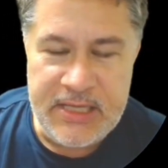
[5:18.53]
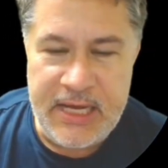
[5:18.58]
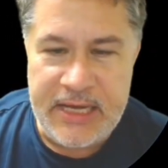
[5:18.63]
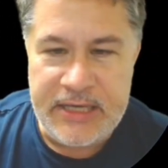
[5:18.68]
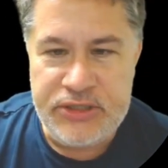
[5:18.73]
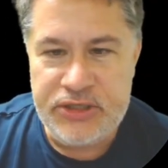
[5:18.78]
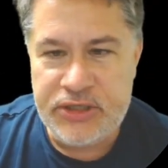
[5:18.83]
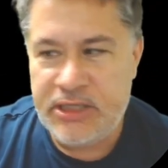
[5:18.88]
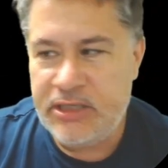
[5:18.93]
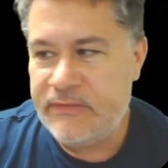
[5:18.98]
I
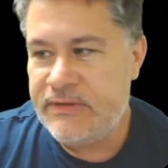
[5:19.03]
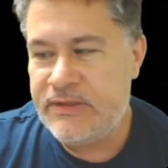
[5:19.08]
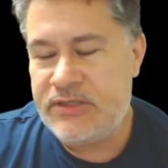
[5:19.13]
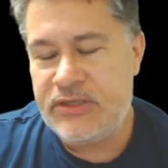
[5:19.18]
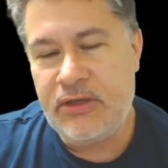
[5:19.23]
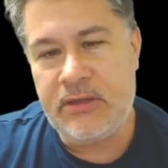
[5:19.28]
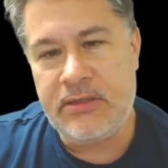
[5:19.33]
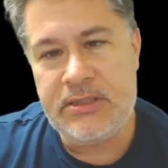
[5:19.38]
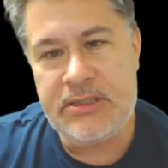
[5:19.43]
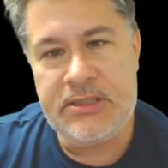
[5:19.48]
took your
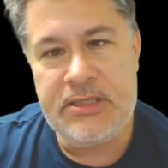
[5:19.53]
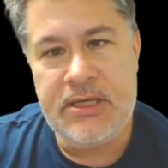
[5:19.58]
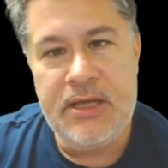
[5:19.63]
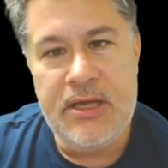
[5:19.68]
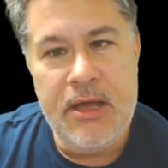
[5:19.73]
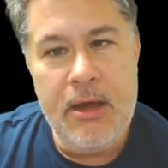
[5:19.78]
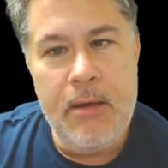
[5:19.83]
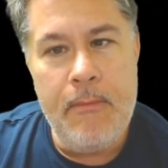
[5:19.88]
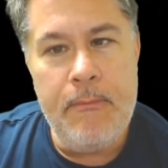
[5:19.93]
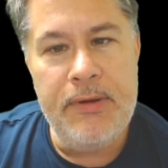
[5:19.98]
results,
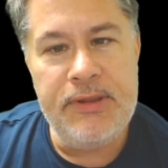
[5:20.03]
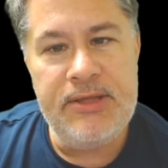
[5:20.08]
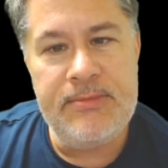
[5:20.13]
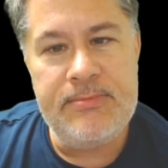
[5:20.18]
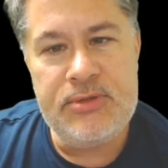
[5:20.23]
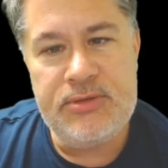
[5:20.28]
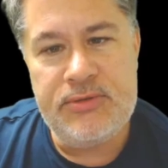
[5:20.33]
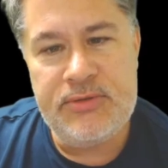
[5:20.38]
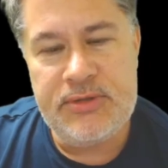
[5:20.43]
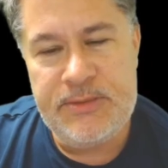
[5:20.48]
put them
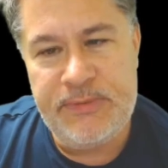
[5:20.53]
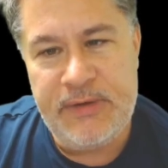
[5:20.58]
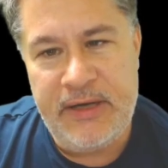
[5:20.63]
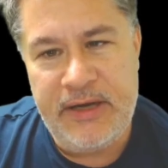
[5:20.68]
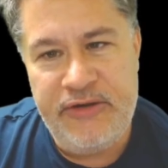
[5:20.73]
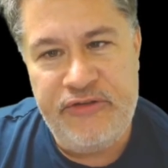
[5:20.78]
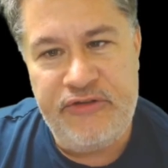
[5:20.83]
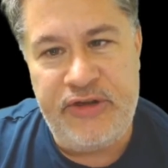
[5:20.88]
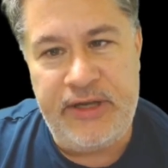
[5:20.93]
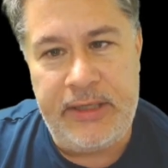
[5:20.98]
to a
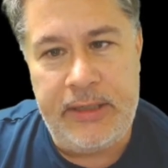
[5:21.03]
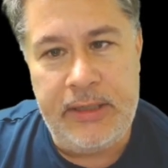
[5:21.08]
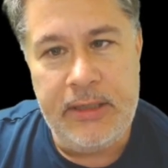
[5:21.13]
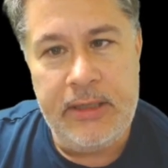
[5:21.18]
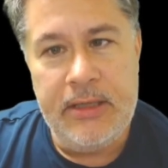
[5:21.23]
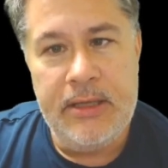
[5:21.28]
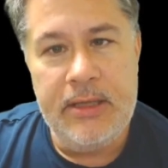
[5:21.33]
spreadsheet,